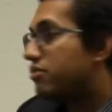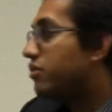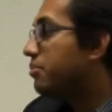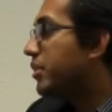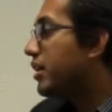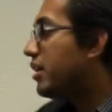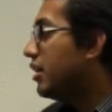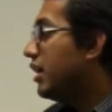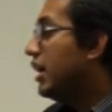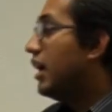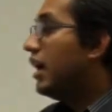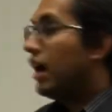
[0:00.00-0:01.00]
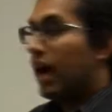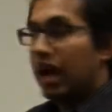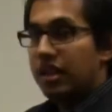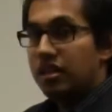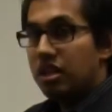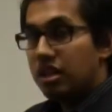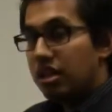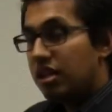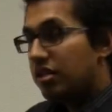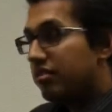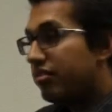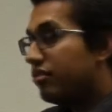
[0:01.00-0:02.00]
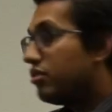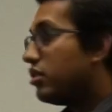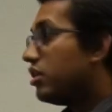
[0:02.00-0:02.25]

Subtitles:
From there, I'd think of,